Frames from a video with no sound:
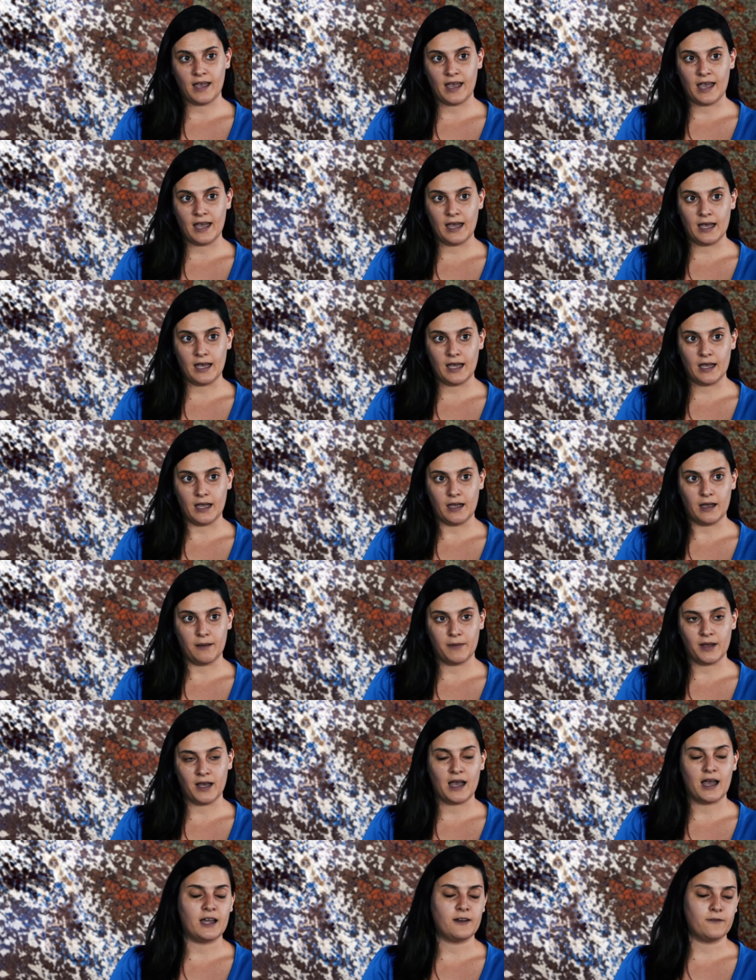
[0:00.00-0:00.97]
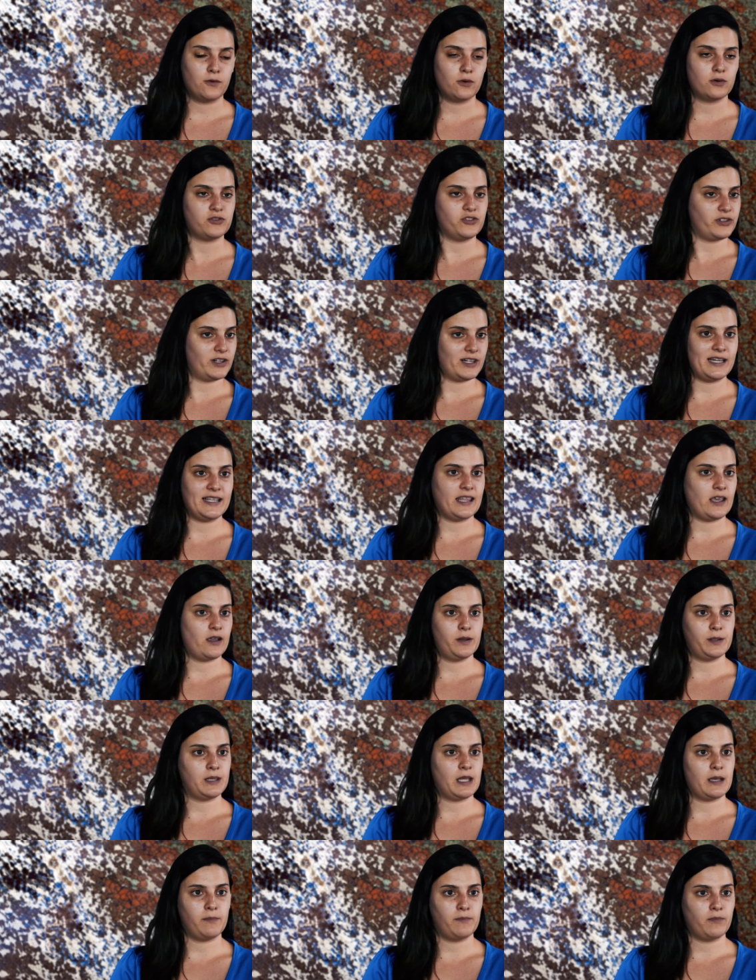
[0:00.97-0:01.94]

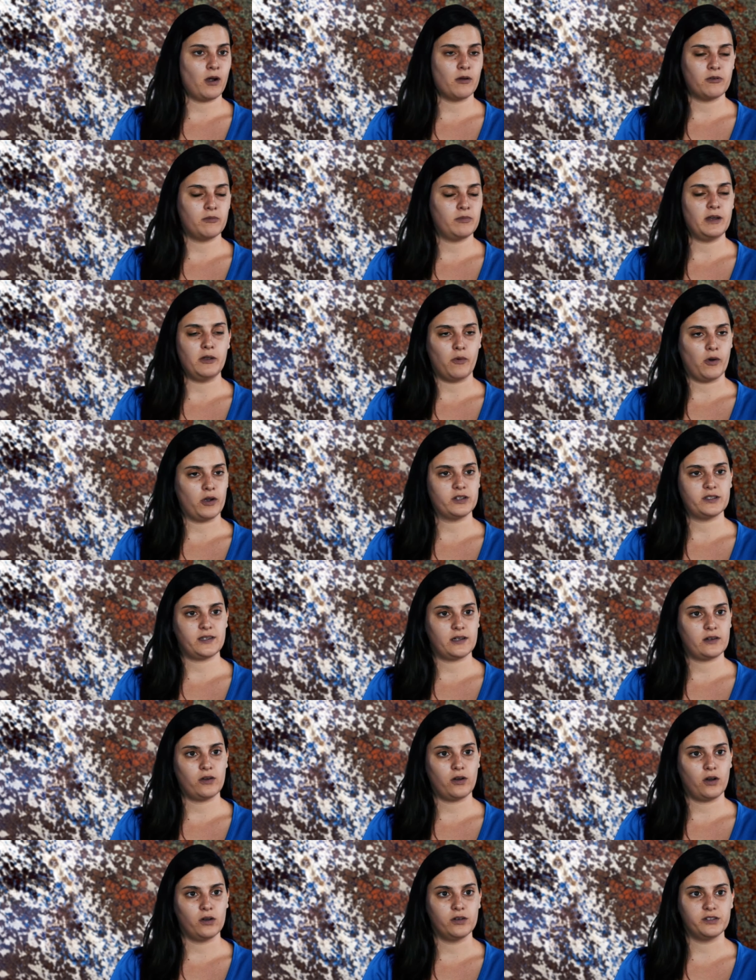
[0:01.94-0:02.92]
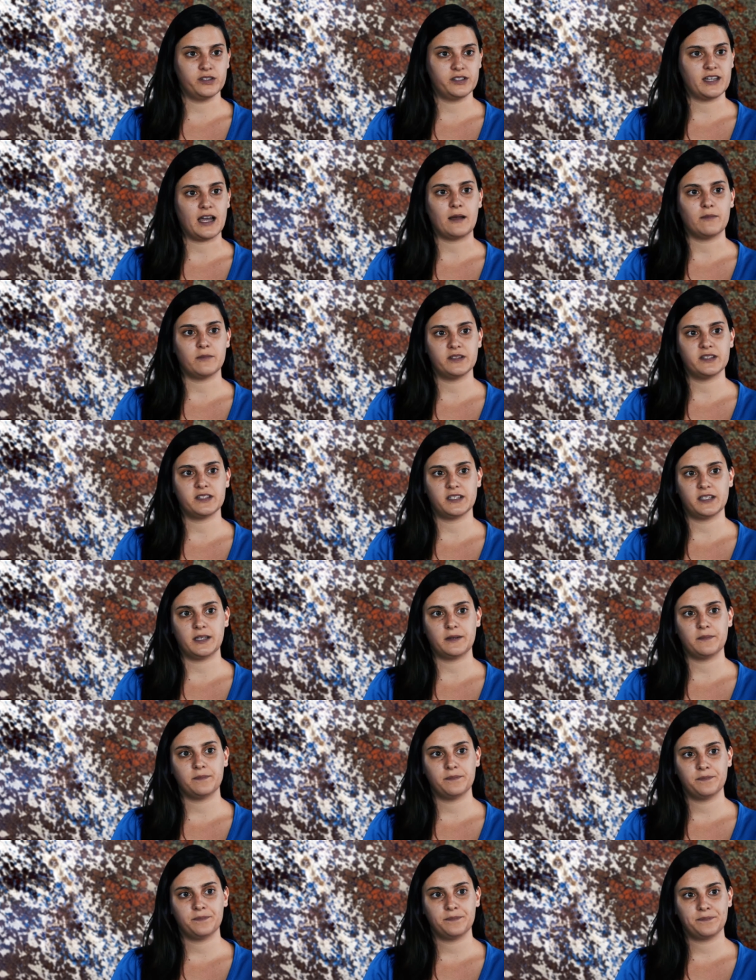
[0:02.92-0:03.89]
Unfortunately, they probably won't host diamonds in them.